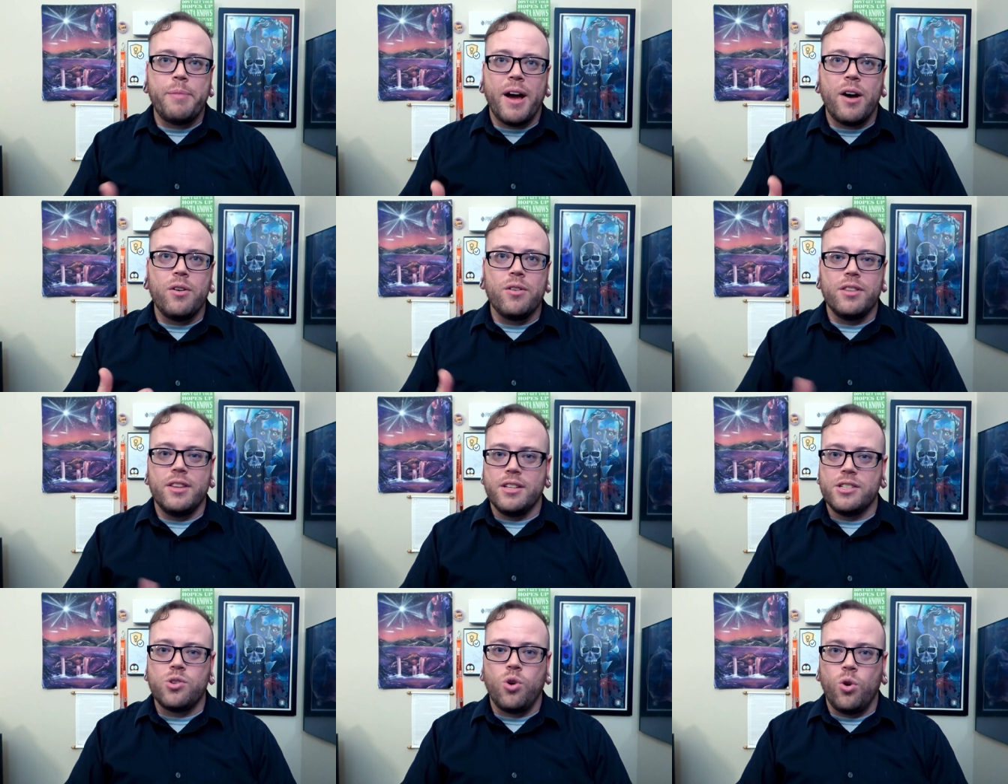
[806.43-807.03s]

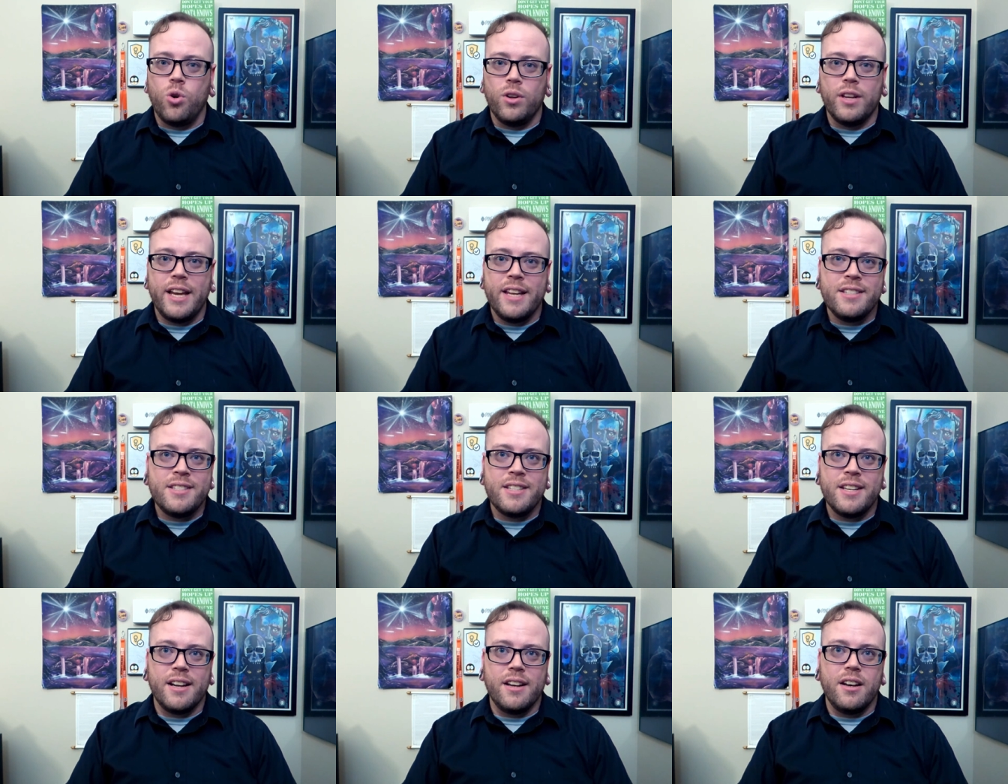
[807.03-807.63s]
about this whole
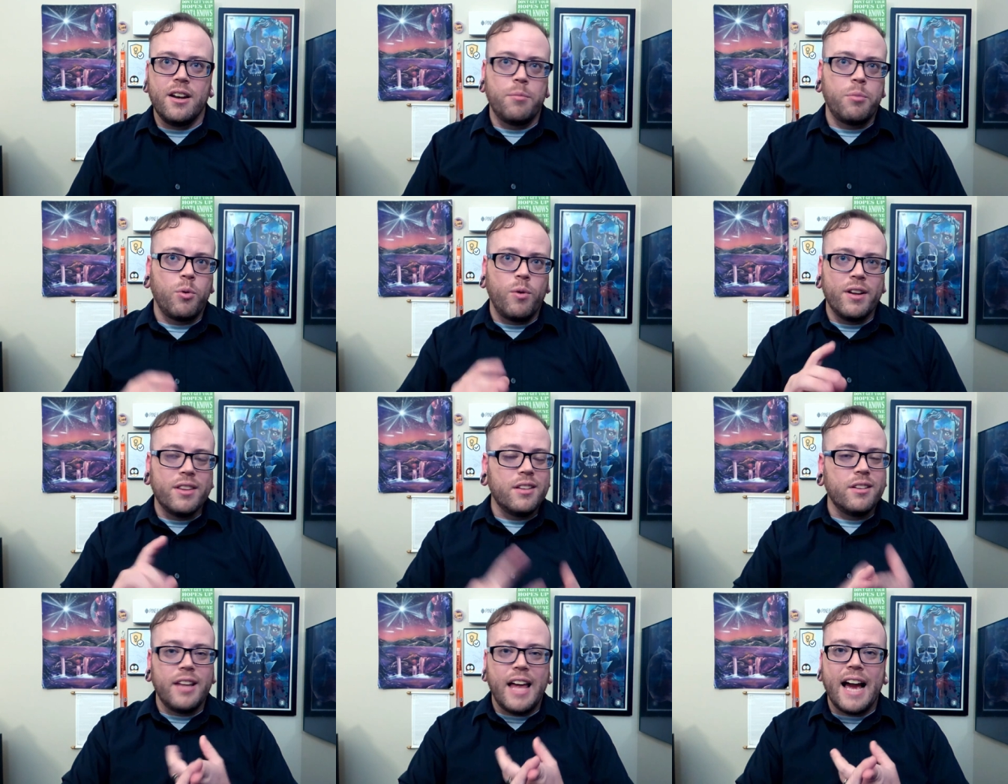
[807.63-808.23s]
incident. Number
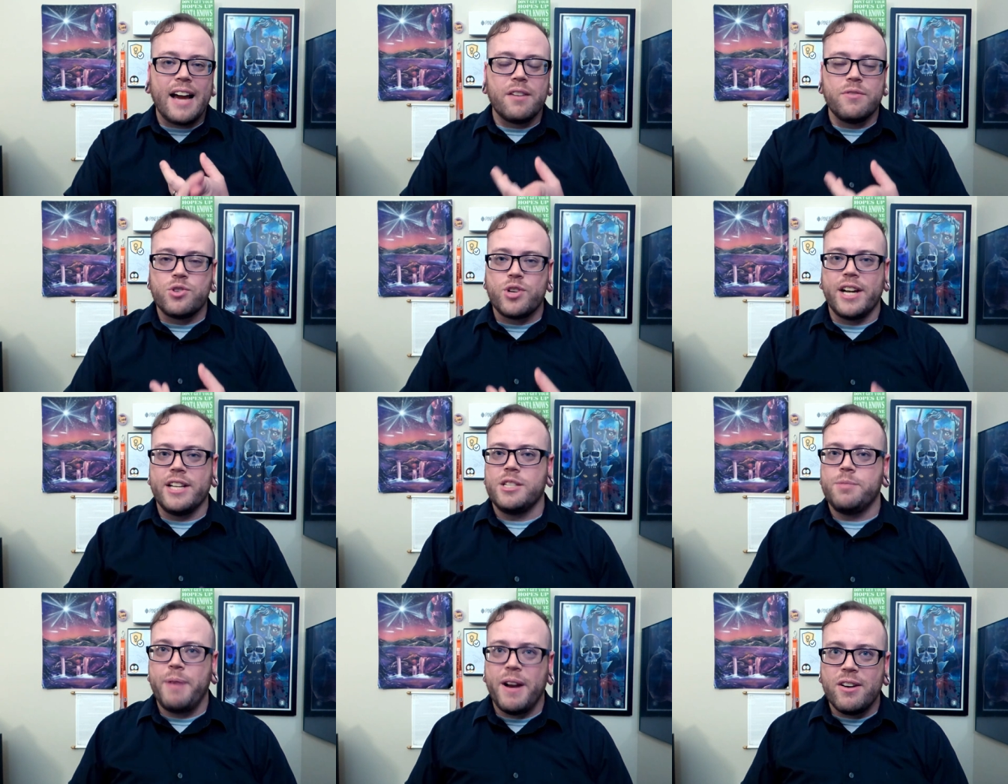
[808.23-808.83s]
one, the lack of
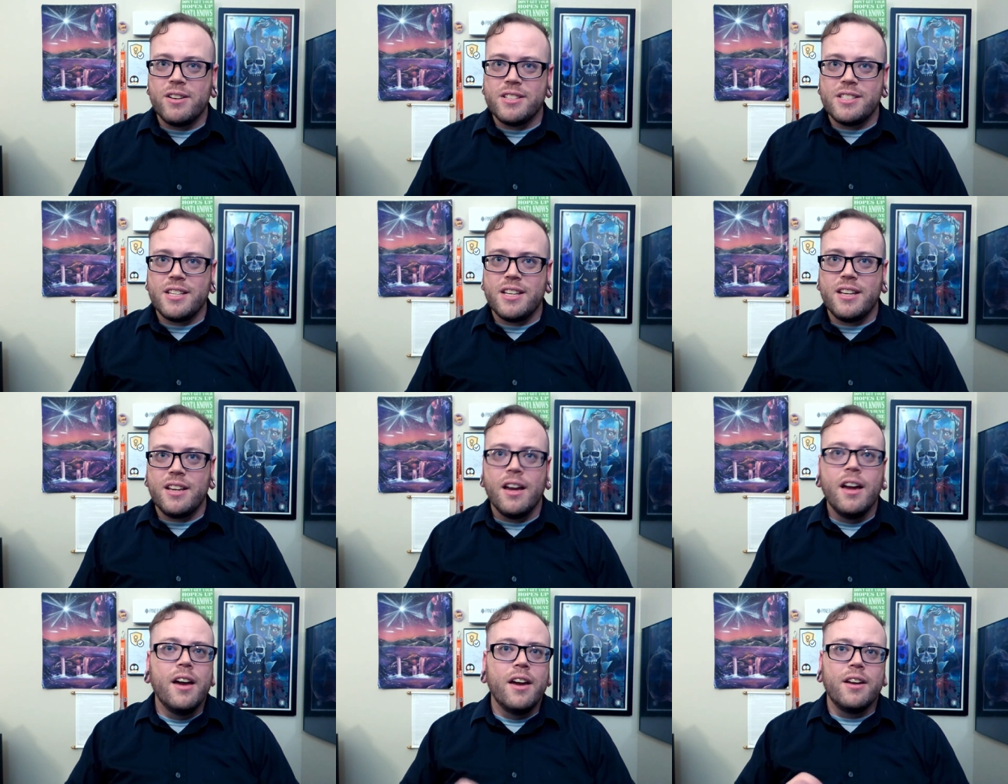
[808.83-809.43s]

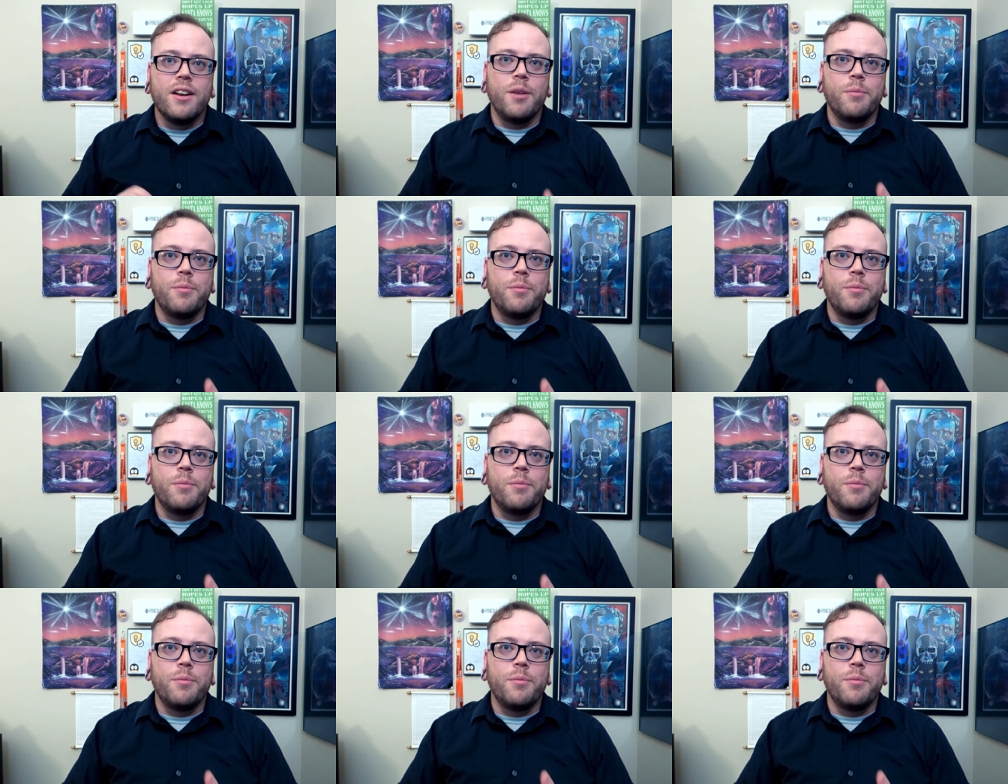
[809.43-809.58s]
transparency.